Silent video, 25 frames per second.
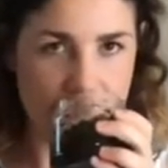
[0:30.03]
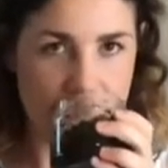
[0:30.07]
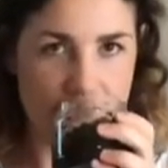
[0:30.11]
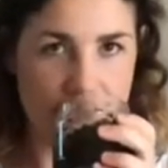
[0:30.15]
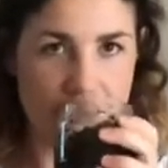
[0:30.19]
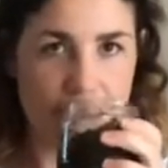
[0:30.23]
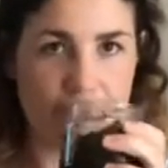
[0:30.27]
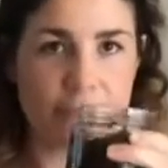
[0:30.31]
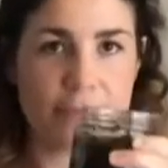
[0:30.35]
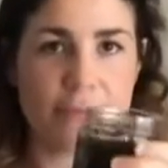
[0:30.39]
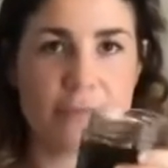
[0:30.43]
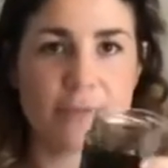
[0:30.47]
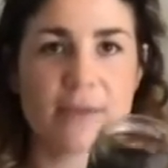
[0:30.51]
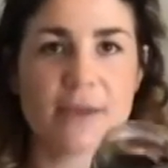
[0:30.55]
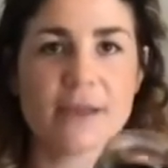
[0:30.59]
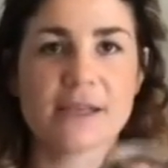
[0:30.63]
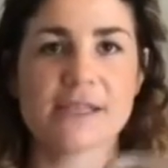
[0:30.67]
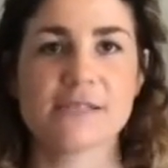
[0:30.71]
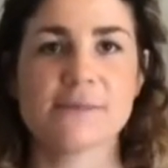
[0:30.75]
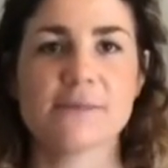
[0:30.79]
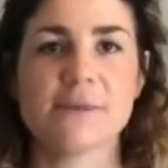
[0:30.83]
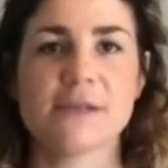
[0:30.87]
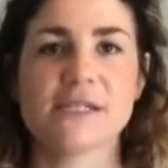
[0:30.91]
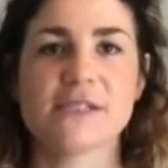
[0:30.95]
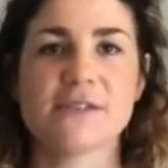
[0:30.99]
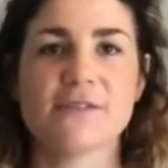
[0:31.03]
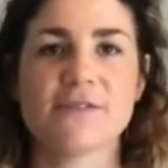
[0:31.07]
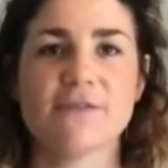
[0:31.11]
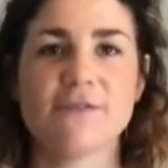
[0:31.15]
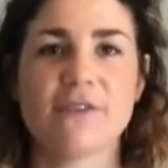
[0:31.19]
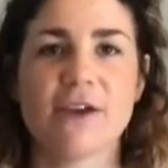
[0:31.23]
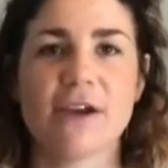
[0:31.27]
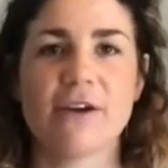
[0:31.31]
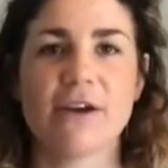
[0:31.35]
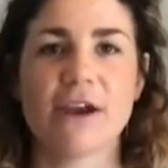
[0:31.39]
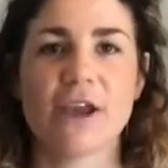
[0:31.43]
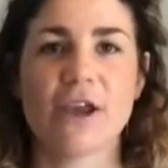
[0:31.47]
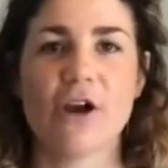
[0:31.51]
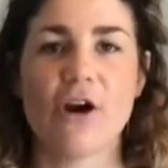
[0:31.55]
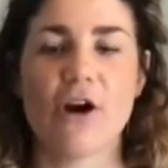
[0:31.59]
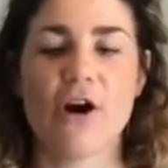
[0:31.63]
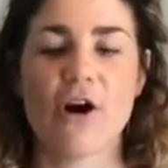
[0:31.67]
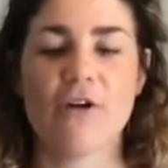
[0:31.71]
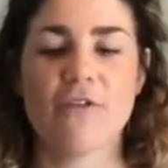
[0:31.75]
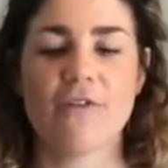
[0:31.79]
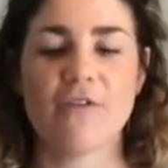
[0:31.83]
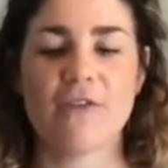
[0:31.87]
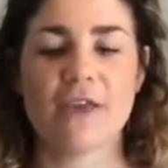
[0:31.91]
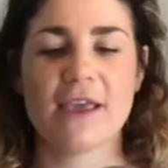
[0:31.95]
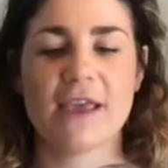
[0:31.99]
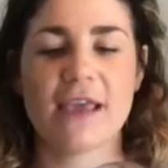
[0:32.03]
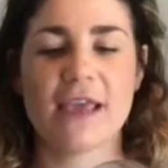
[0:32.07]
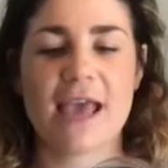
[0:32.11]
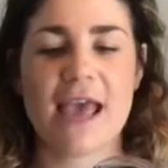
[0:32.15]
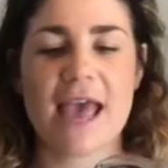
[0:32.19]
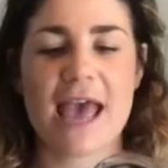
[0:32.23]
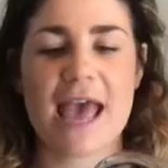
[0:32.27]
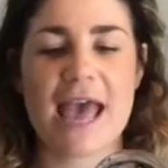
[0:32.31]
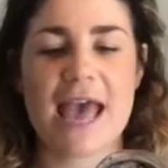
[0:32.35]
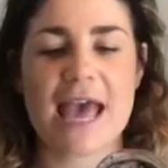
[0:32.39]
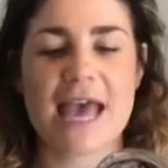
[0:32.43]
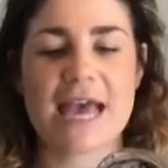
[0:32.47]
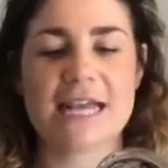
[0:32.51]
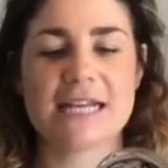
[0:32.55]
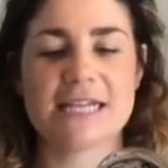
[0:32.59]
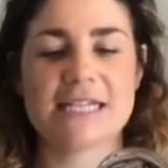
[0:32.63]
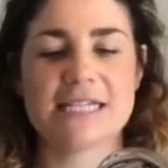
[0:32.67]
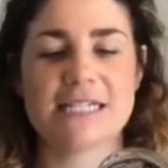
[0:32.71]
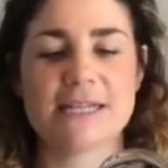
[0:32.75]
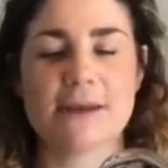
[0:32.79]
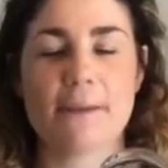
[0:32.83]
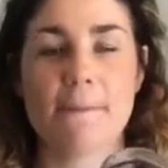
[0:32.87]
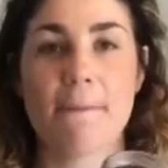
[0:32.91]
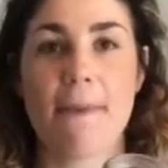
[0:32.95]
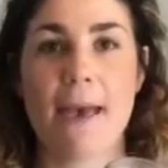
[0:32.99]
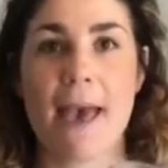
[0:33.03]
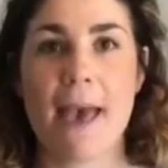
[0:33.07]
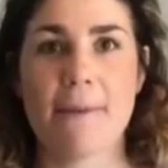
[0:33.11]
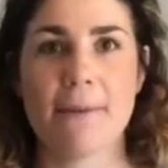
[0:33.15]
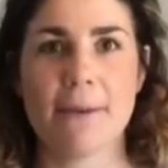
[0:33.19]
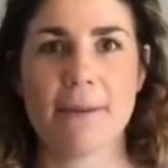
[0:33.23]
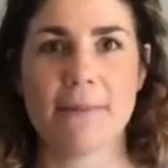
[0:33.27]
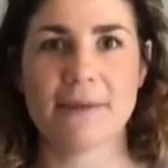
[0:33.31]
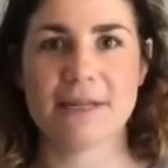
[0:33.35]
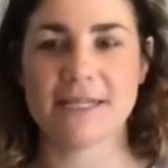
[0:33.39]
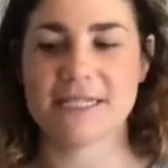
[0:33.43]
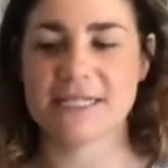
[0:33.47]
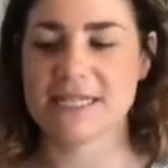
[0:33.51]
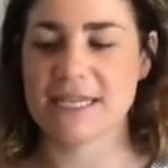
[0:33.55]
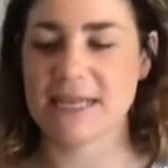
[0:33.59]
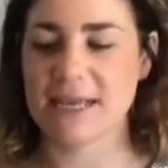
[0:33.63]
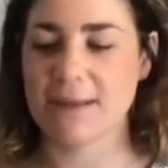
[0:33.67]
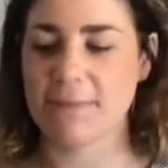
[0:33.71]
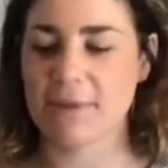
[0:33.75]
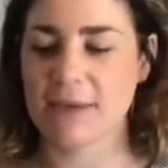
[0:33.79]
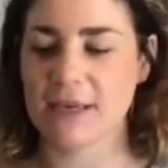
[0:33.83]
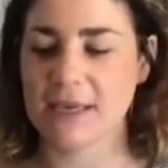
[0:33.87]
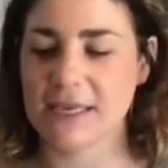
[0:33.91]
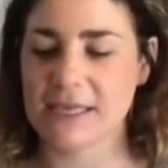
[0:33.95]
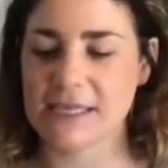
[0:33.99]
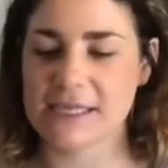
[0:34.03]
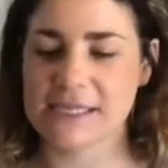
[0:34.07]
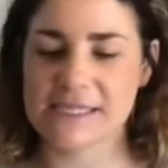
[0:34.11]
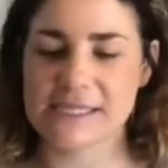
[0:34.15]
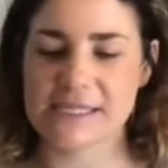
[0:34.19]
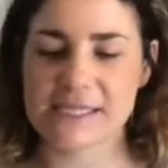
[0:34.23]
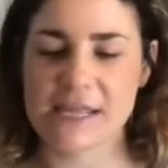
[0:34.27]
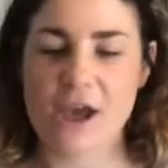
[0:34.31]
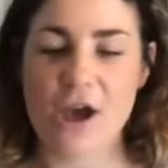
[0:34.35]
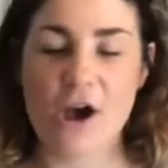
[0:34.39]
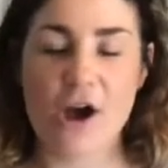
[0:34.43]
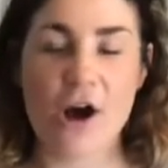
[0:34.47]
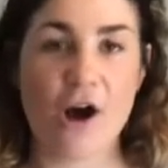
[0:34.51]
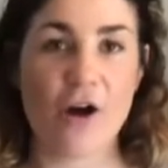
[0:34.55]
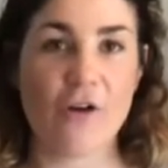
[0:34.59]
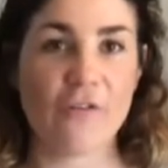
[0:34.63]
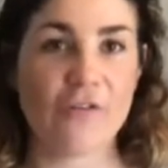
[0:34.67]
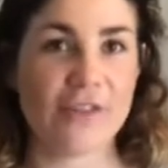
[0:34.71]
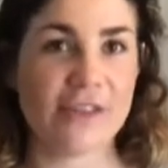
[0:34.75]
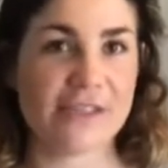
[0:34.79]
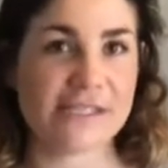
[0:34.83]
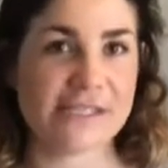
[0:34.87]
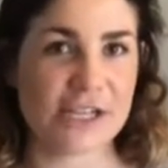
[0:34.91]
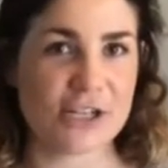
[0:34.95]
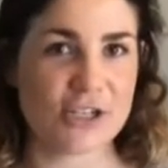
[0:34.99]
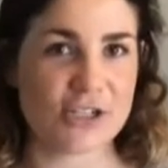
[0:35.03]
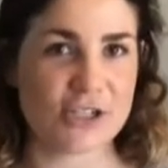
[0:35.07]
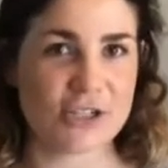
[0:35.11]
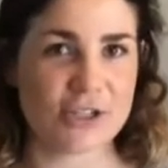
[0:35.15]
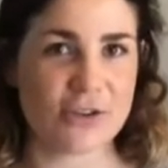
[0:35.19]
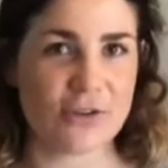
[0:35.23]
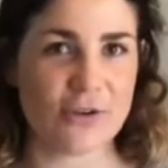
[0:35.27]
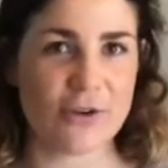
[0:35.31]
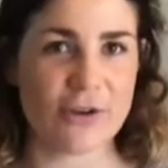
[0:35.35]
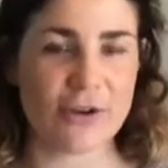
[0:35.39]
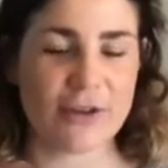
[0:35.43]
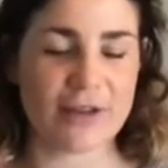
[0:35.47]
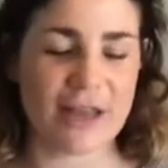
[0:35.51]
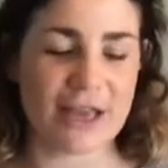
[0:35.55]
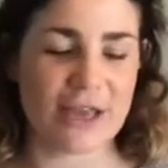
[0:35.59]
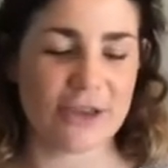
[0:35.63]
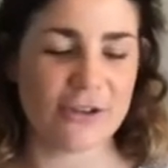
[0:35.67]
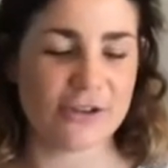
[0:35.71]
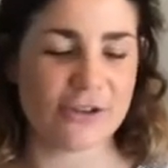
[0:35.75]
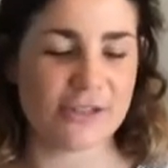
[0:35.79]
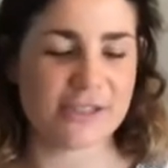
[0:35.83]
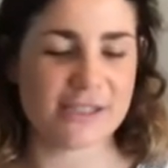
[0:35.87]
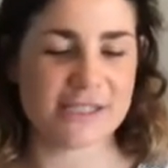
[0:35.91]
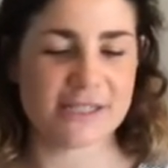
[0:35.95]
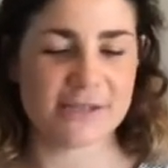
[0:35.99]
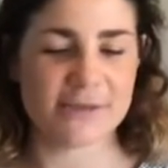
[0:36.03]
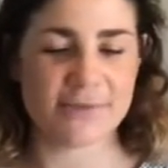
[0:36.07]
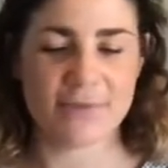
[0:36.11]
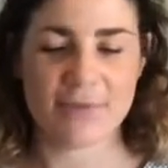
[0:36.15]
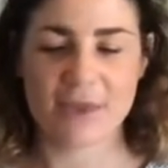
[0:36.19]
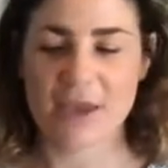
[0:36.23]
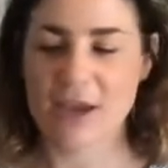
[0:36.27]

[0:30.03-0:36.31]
It smells very coffee and pepperminty because of the essential oil I used.